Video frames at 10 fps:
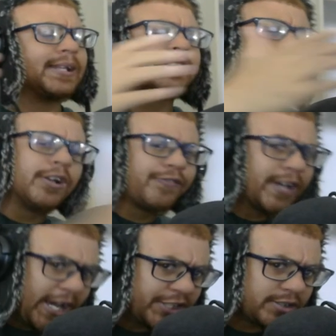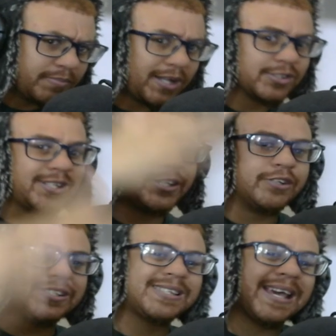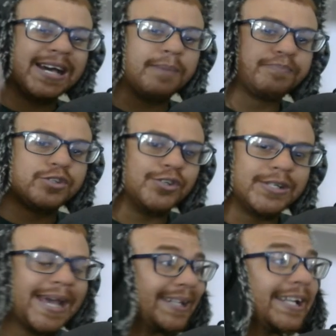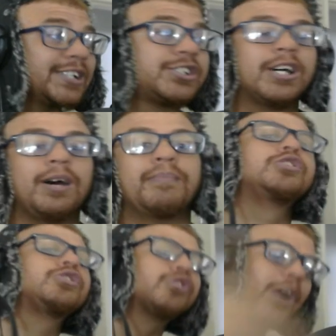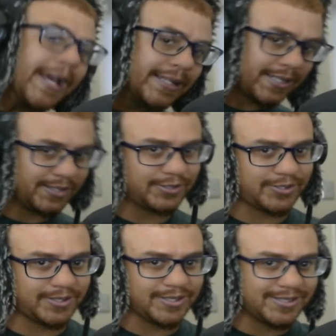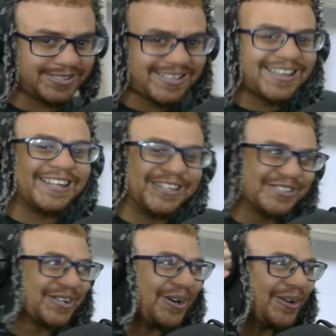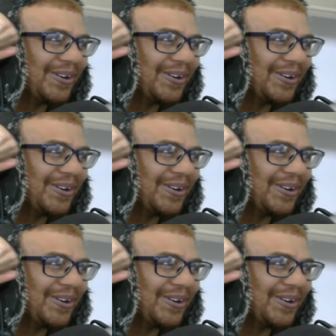hit the notification bell so that you stay up to date. Let's jump straight into this. Let's go.